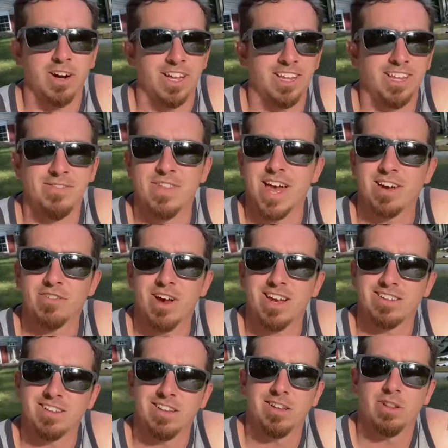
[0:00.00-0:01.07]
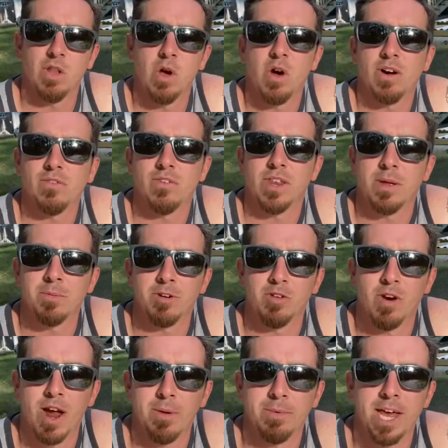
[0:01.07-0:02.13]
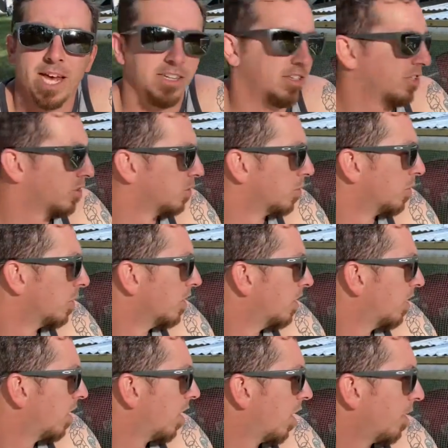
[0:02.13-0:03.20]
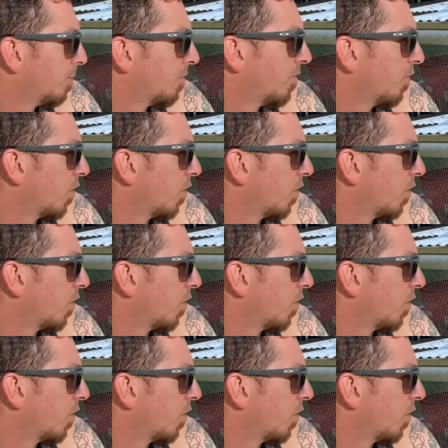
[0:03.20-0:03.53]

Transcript: I leave that grass a little long for them to grab that too. Before I